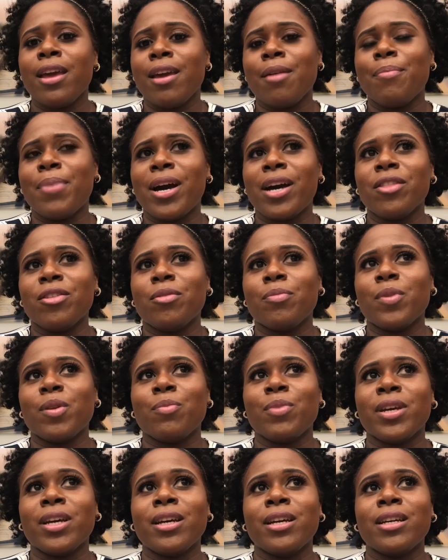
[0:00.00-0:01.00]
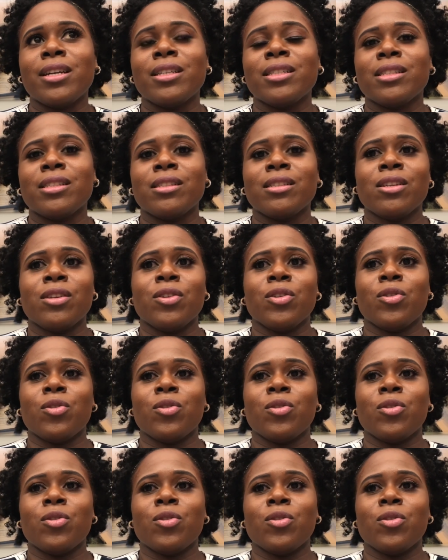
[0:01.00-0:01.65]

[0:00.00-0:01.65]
it bothered me because